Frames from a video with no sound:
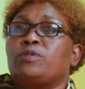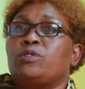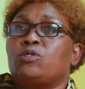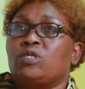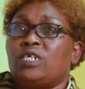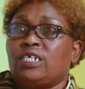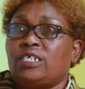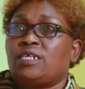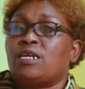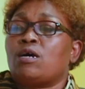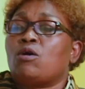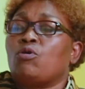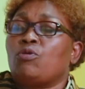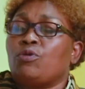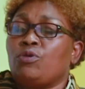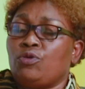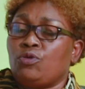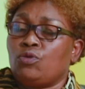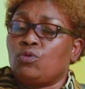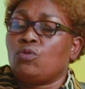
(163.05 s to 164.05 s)
So that now
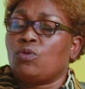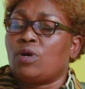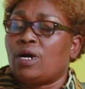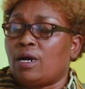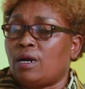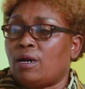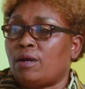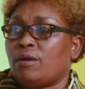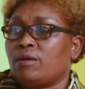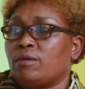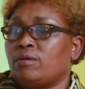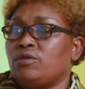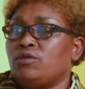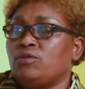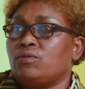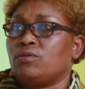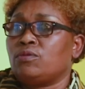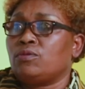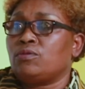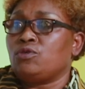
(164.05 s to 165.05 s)
you
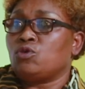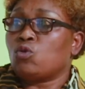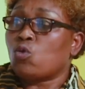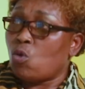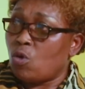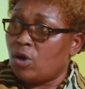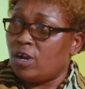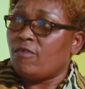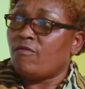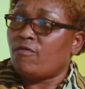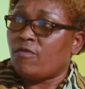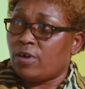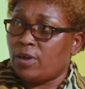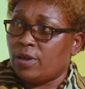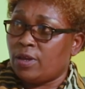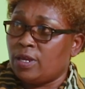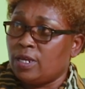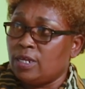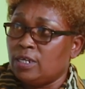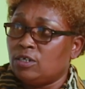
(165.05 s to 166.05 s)

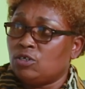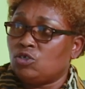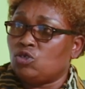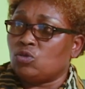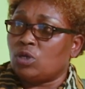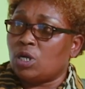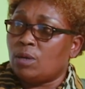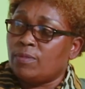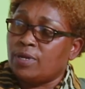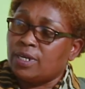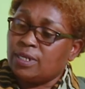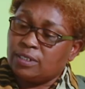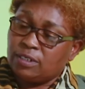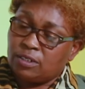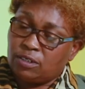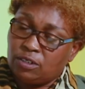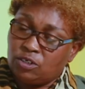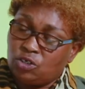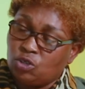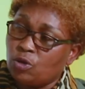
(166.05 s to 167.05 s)
qualify to come and
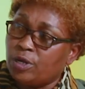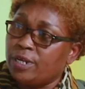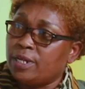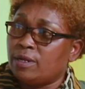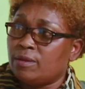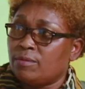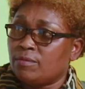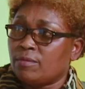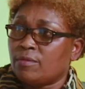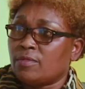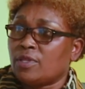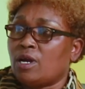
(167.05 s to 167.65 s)
join